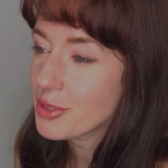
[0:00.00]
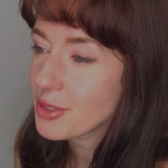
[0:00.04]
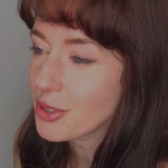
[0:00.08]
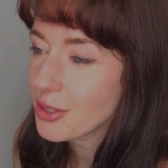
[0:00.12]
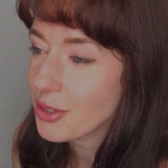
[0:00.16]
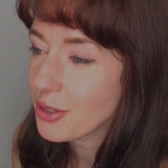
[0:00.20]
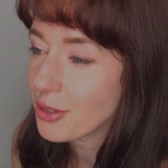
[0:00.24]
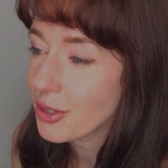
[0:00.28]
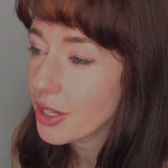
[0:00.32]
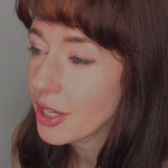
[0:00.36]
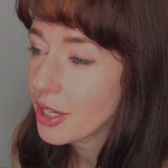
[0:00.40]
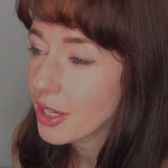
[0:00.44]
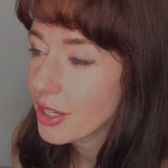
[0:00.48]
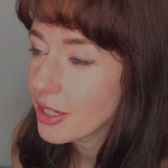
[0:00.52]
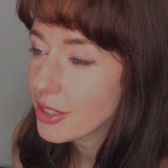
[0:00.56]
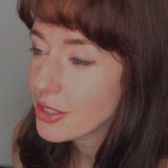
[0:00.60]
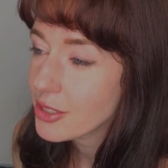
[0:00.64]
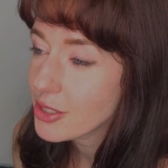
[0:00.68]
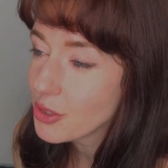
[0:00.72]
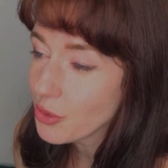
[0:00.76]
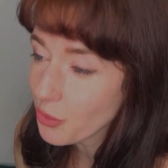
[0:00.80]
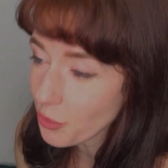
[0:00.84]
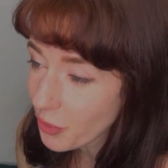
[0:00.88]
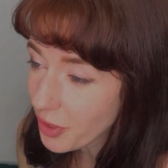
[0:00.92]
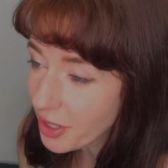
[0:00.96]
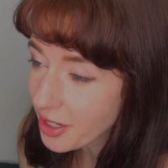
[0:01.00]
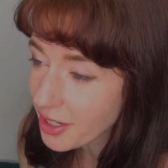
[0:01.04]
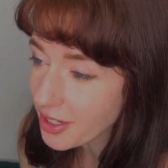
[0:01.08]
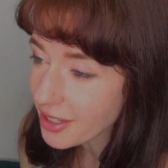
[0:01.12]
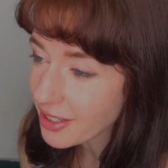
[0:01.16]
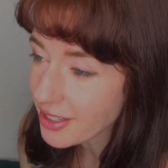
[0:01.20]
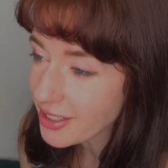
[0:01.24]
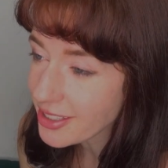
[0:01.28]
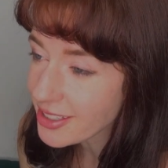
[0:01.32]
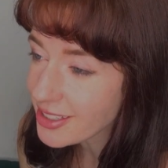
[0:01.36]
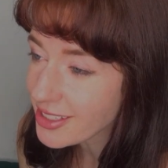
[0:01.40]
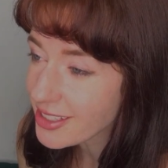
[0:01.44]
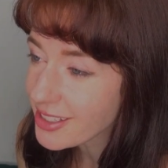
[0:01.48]
to
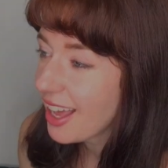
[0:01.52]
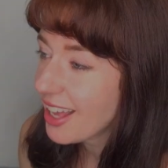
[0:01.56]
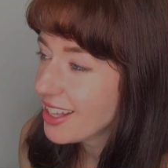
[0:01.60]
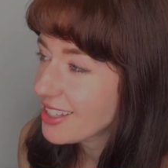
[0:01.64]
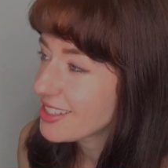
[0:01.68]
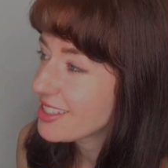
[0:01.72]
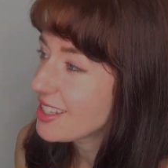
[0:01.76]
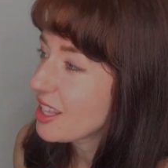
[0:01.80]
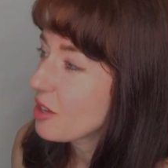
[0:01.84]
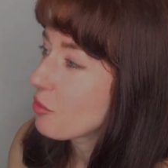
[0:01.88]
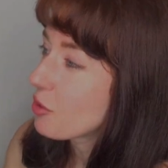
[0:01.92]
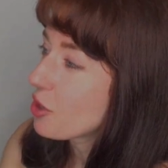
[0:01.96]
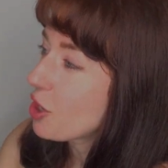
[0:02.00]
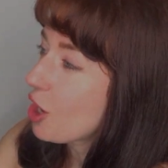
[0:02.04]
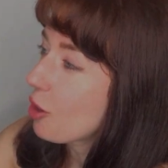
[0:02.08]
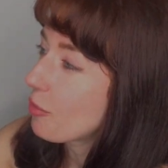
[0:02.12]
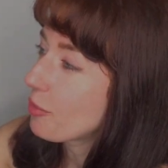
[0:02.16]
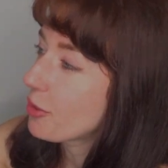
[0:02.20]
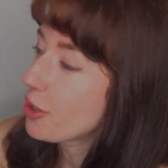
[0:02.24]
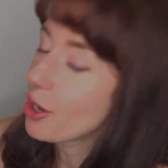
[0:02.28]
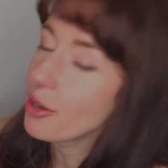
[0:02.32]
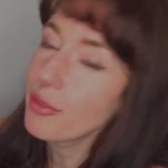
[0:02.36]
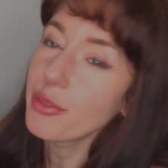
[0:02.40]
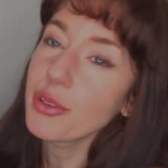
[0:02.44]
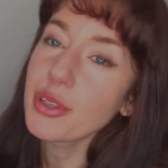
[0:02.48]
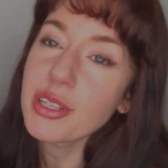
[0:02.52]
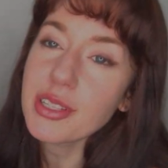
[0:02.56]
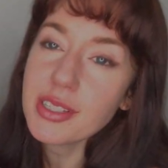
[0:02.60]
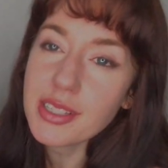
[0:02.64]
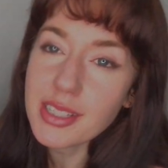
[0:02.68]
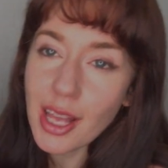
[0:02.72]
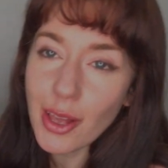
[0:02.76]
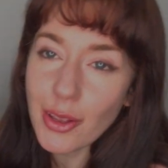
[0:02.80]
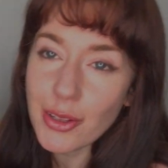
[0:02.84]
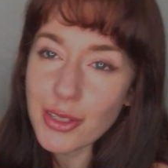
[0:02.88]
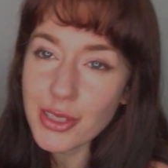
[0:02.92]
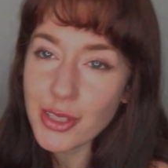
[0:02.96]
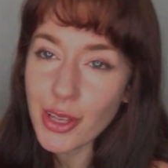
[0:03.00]
witness as they were coming over the
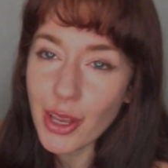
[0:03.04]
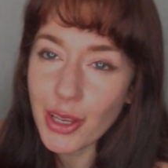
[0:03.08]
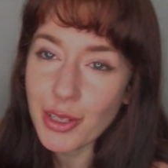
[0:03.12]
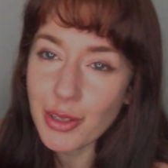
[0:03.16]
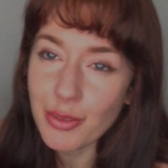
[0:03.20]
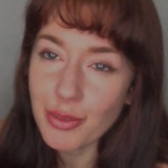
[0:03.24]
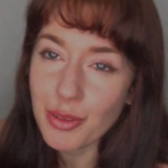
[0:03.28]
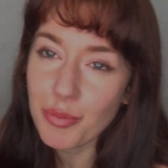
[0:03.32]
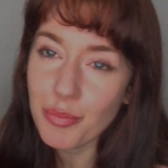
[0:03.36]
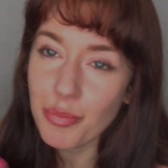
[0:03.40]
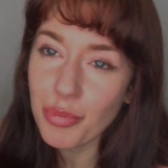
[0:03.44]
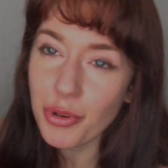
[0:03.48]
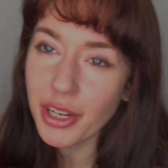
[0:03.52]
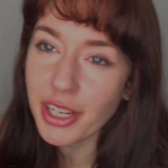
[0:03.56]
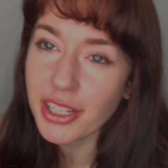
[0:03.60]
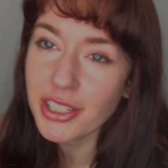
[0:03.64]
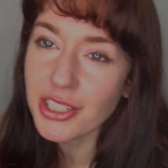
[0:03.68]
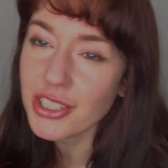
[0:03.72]
south side of the bridge.